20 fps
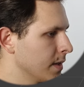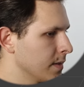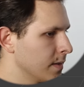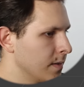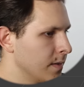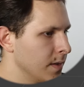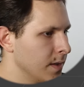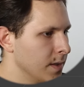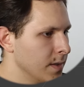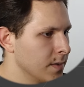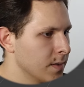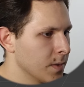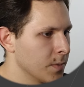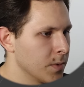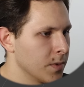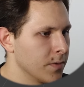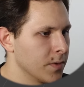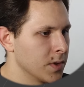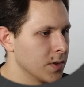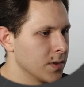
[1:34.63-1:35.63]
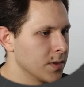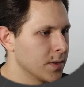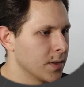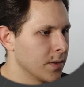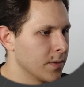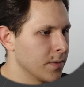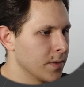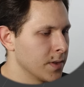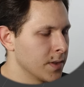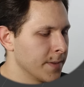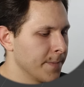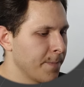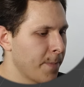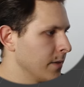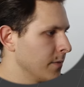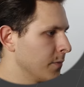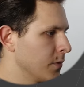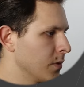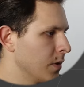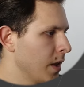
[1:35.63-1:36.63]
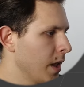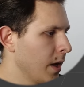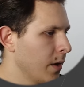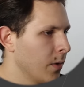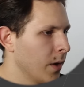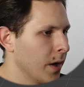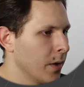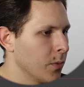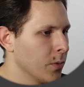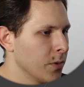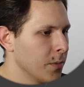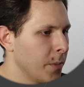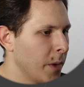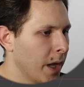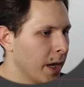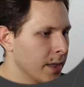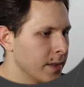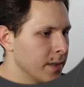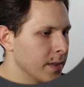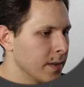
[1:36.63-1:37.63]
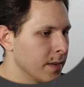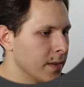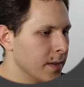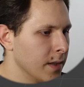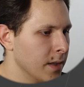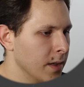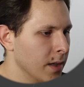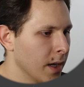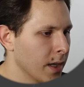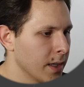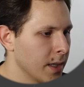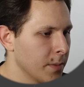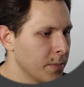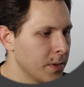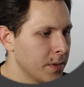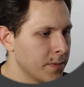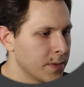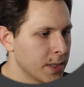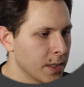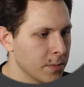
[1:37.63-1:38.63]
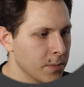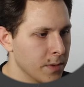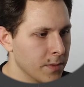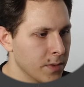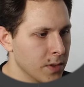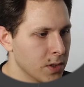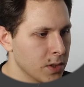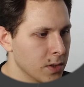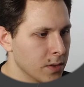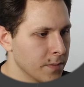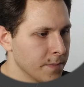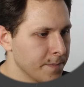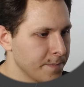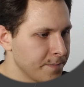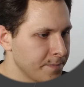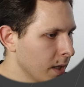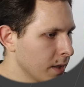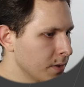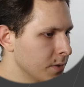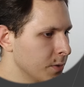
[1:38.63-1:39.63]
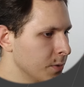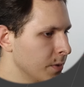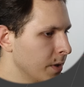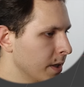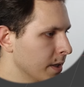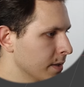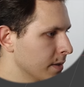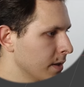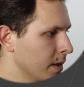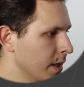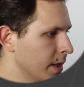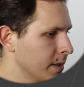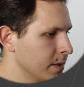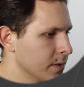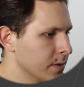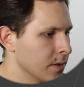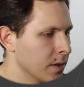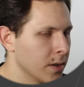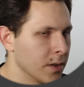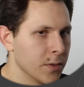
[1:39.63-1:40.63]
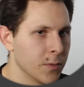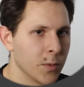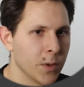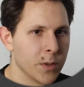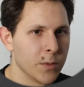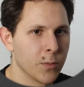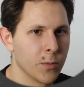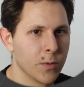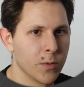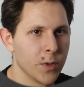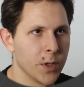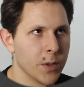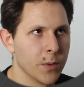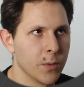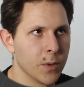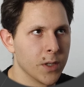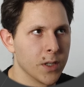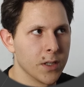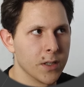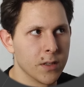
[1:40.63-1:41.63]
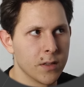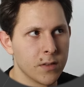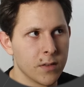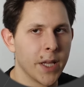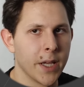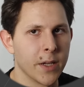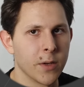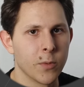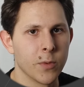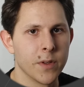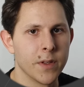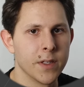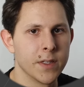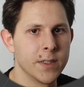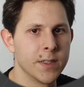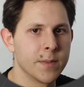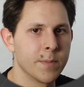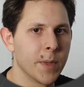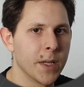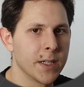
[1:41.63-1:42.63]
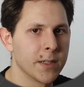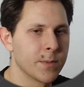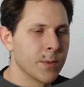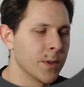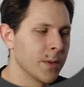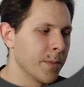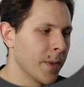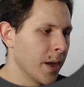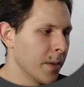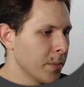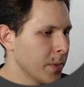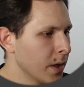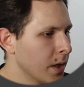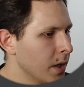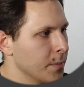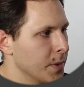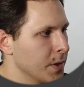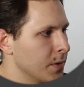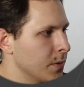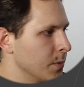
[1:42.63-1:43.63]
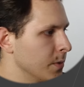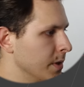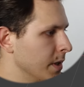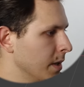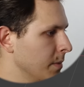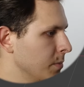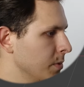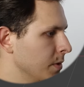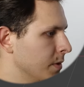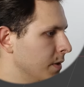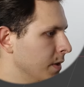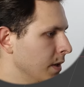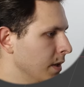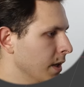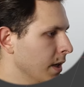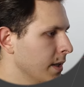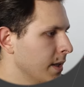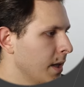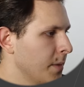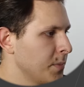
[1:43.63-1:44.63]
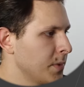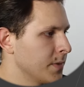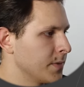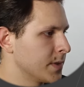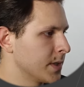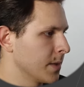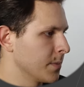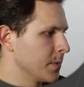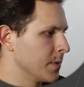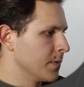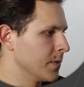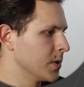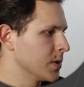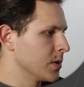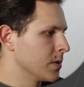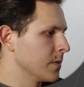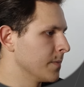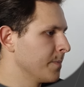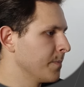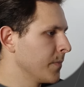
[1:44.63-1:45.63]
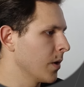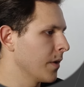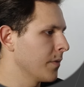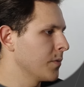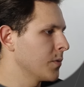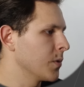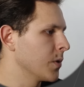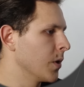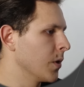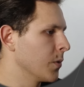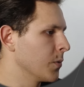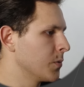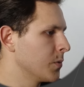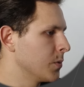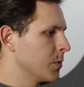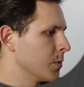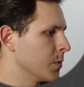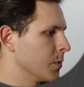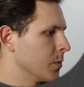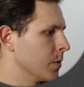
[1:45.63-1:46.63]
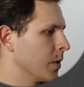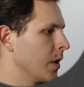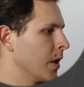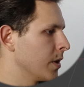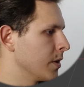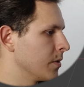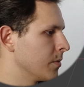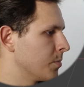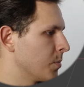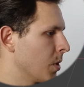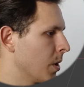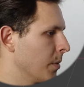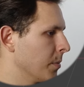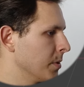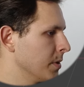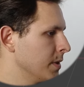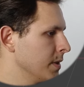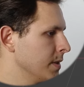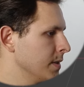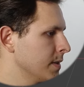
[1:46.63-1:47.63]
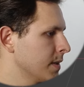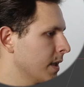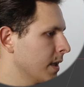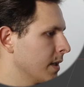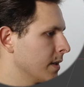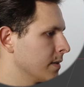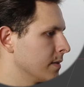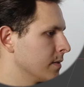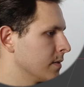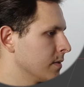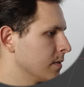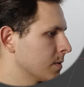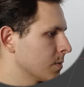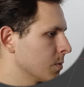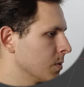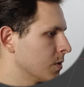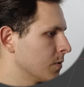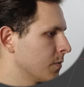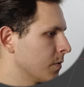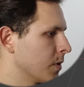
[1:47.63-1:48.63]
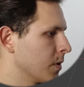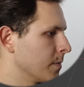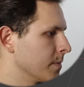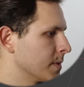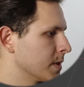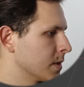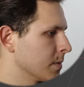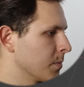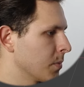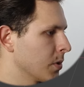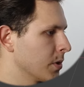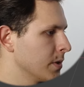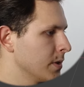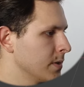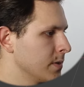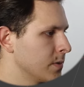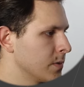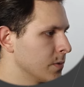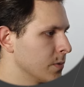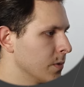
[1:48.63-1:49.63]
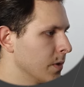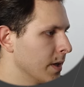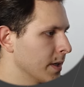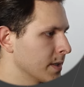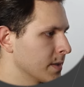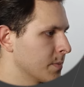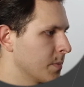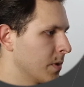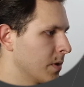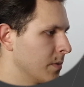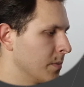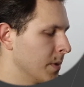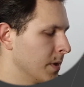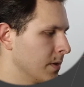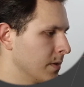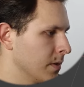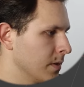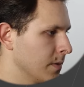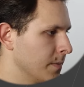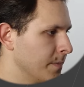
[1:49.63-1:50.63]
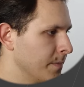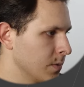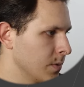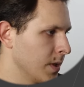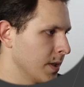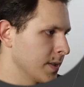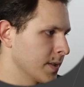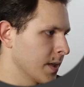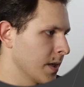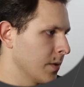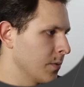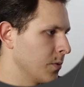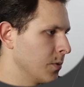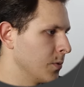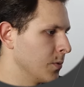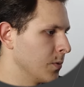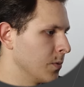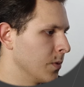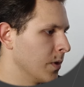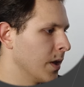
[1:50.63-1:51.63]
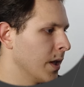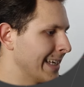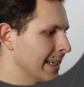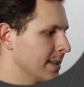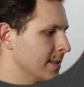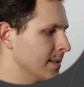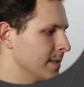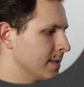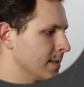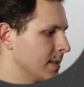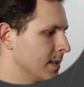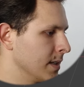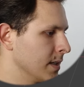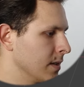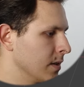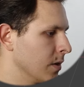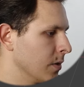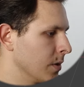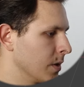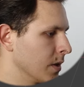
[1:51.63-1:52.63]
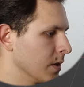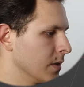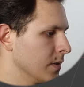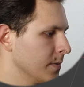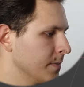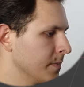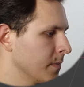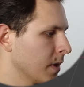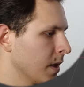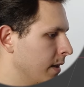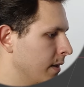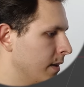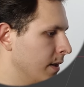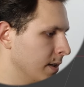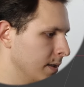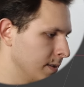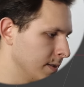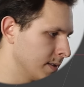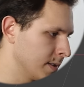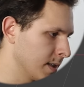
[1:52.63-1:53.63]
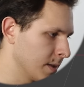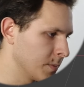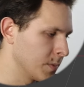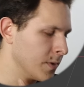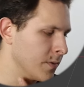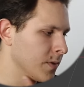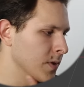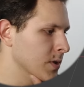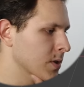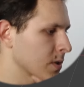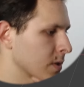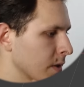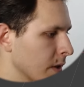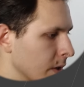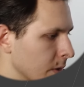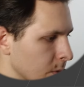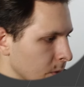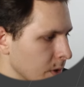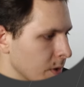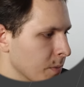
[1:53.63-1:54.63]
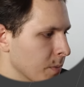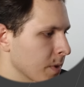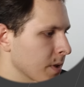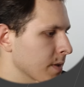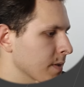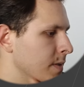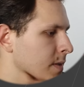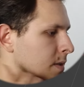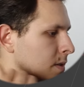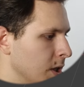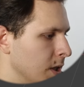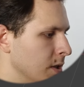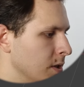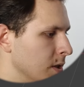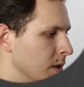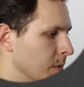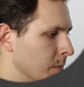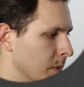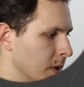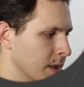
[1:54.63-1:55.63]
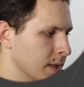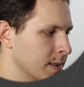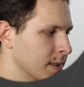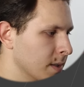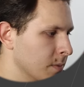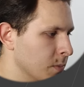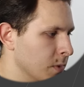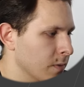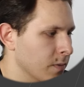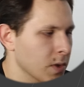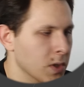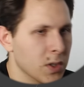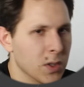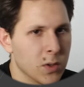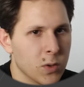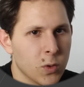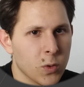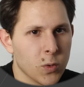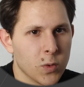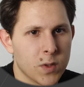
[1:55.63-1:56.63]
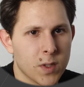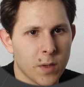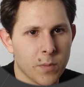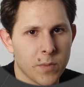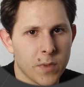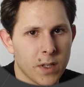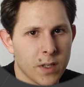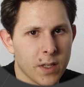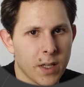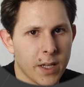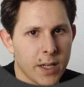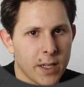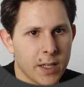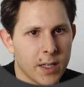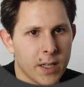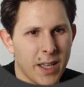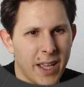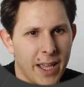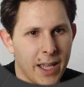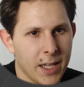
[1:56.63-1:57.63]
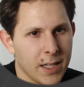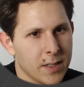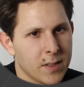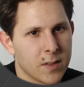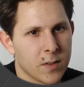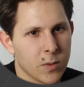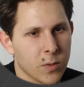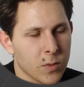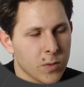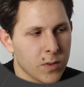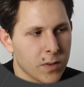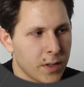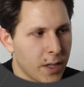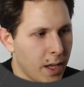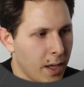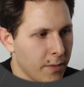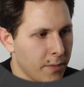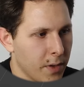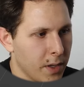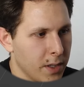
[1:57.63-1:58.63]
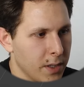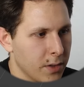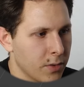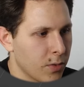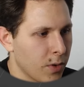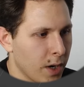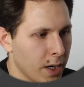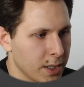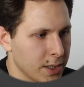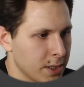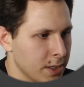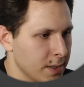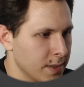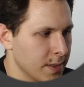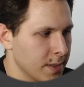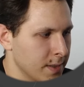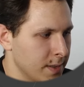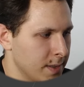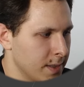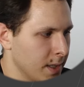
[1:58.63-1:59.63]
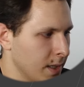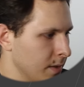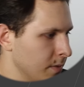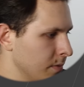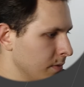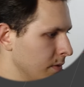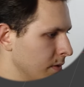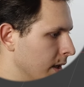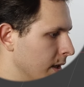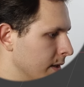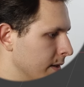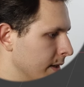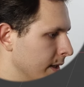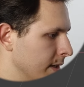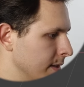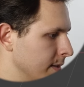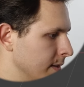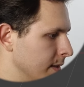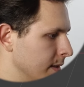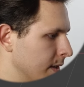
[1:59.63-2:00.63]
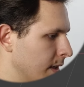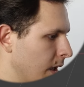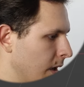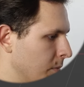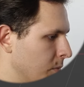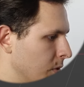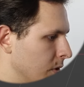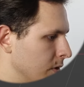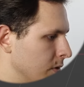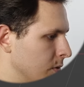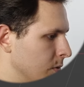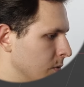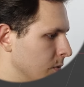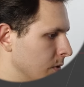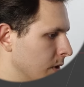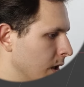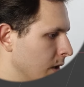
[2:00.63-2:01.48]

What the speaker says: add the subdivision surface. And for now, I won't be adding the adaptive subdivision. I'll do that later on when we will playing with the displacement map. But to enable the adaptive subdivision, you have to go to render properties and switch from supported to experimental. So that's how you get this thing going on. And then in subdivision, I recommend changing max subdivision to something like 8 so you don't have any crashes and stuff, and dicing camera to